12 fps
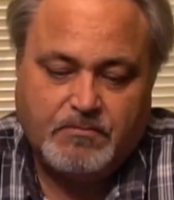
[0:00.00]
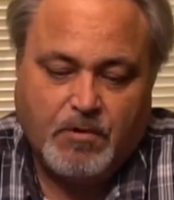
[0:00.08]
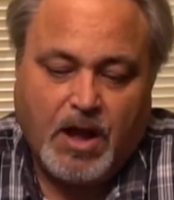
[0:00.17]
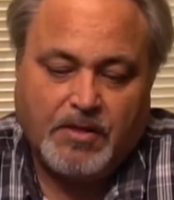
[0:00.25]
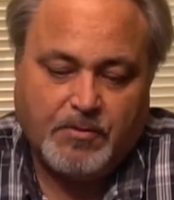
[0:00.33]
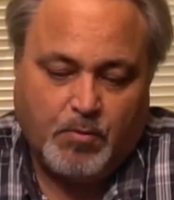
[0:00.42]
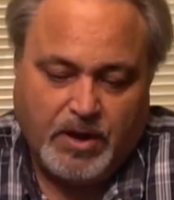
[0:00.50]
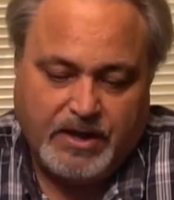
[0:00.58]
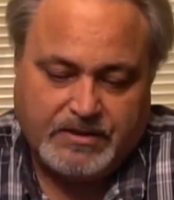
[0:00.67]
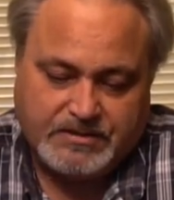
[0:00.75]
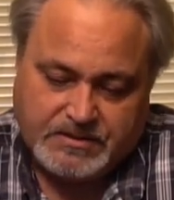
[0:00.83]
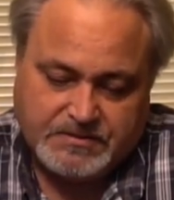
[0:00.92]
rather
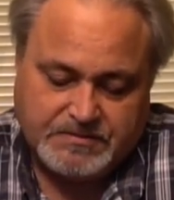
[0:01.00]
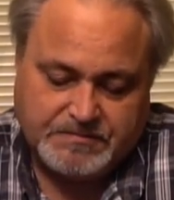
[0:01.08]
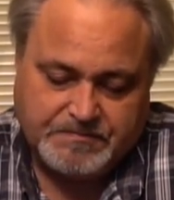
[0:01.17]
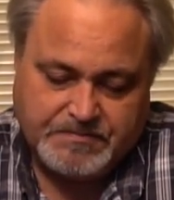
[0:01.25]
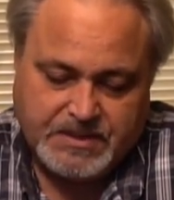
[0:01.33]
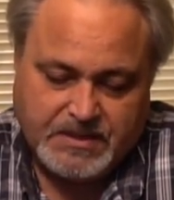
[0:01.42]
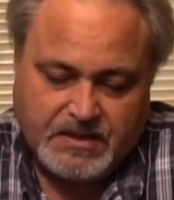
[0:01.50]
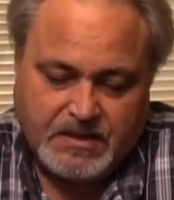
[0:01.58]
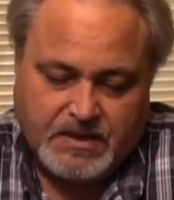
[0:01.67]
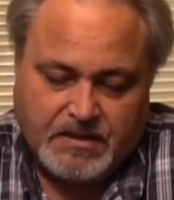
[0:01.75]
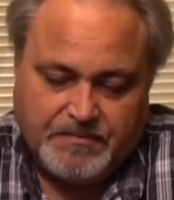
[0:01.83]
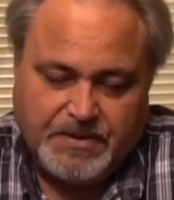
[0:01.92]
well.
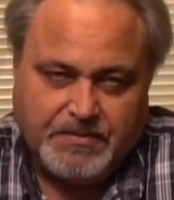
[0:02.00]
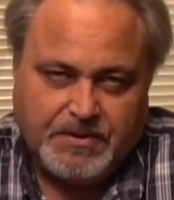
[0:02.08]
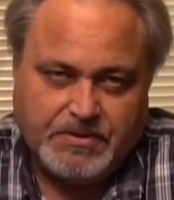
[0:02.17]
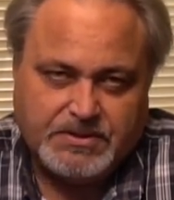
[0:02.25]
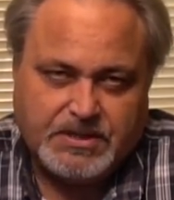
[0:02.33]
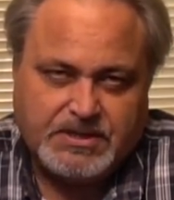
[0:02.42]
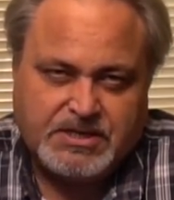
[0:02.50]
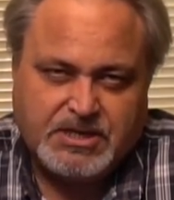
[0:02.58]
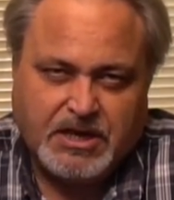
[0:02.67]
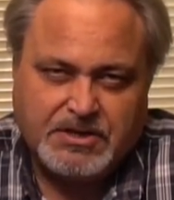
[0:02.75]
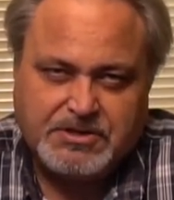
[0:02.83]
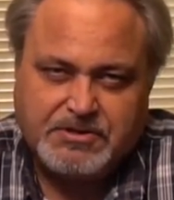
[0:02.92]
There is a
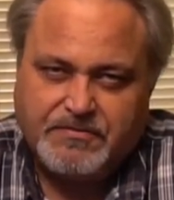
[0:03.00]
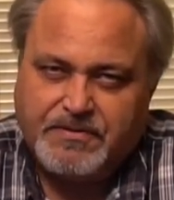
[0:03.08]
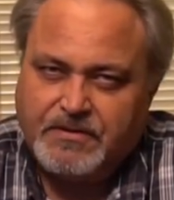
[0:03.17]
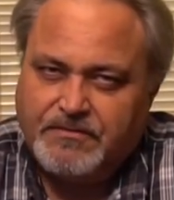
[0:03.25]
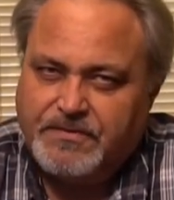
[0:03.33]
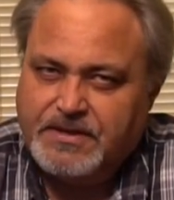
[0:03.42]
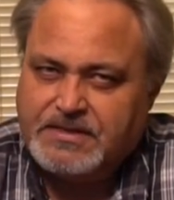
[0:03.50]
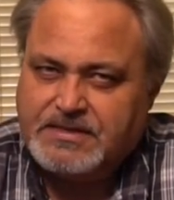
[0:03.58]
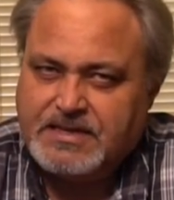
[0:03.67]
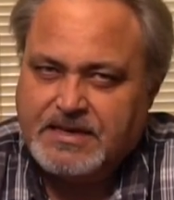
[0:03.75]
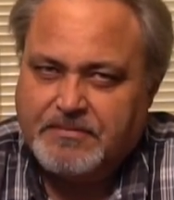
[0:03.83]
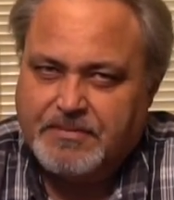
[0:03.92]
touch of this
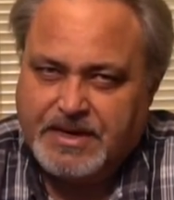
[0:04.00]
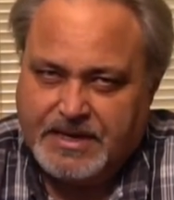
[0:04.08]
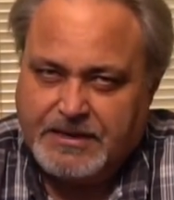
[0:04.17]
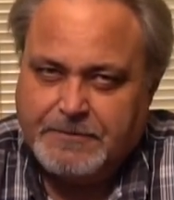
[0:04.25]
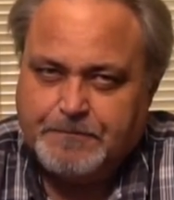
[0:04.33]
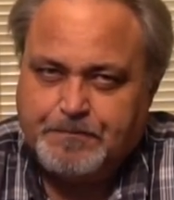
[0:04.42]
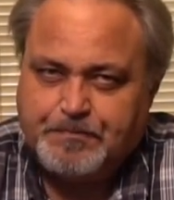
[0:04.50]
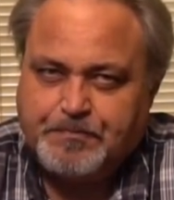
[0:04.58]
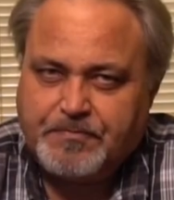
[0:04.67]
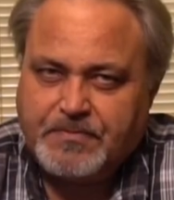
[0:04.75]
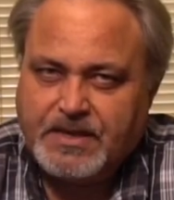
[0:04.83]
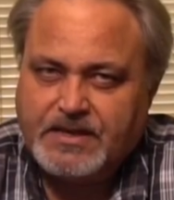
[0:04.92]
cinnamony,
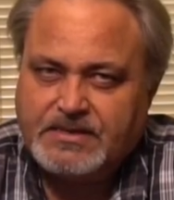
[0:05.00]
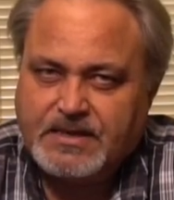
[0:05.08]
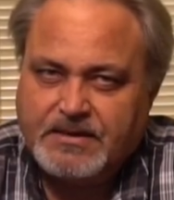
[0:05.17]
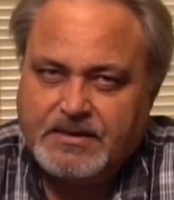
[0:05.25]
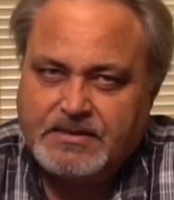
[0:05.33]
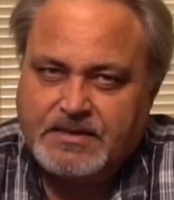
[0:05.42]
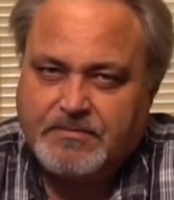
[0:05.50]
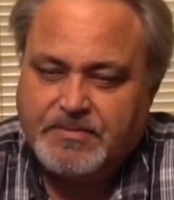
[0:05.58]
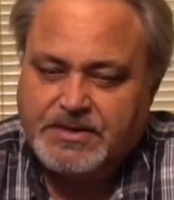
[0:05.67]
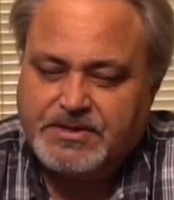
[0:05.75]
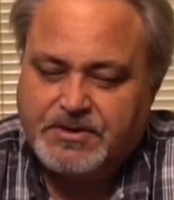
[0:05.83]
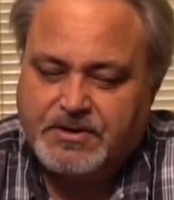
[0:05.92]
as I
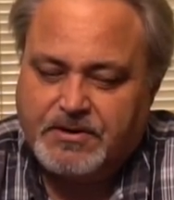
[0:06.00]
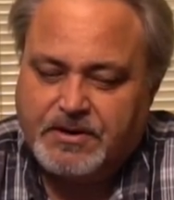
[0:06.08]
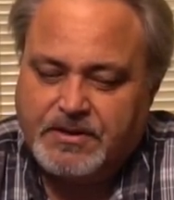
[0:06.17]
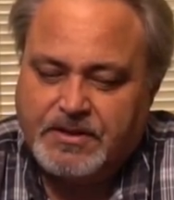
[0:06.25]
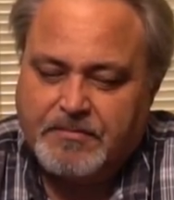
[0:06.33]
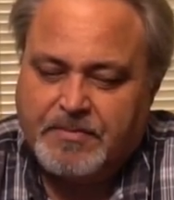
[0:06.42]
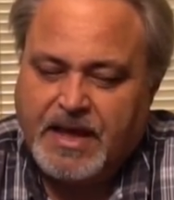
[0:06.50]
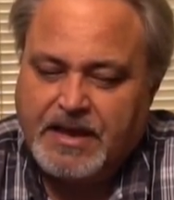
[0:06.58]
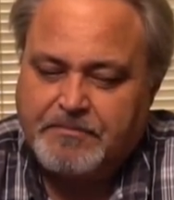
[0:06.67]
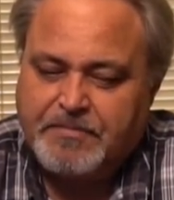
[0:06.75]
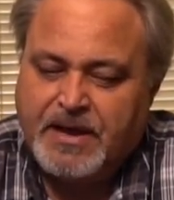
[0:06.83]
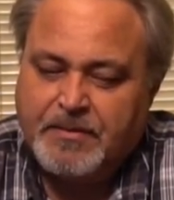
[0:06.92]
mentioned earlier, and the
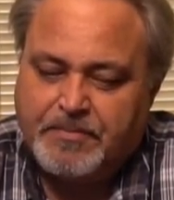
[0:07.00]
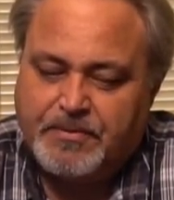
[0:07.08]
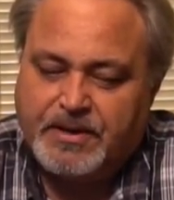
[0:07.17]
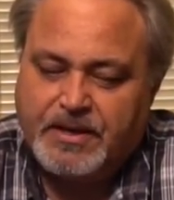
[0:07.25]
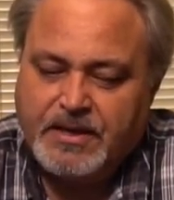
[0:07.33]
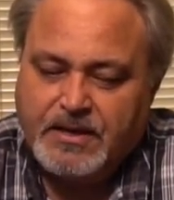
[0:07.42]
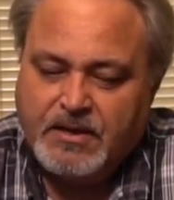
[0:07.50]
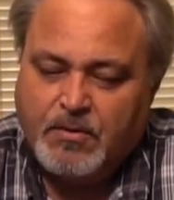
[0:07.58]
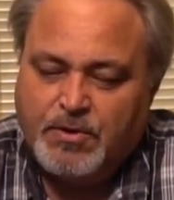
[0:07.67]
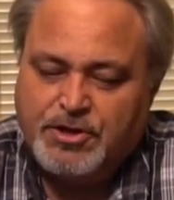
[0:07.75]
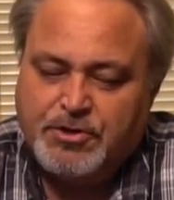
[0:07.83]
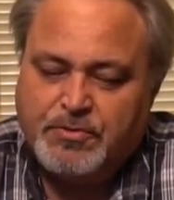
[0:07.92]
black peppery,
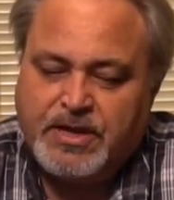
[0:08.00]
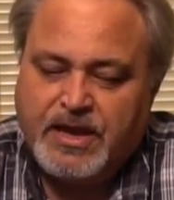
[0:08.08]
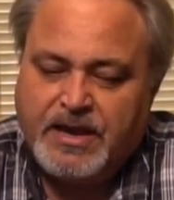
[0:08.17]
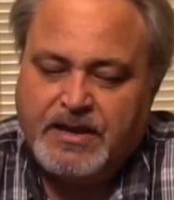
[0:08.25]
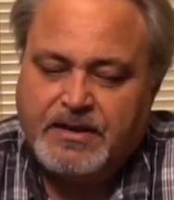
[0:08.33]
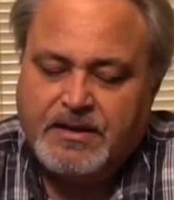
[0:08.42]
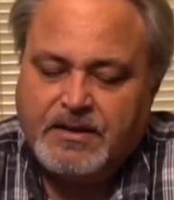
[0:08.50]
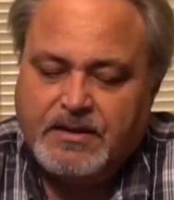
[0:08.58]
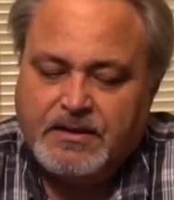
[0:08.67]
which you can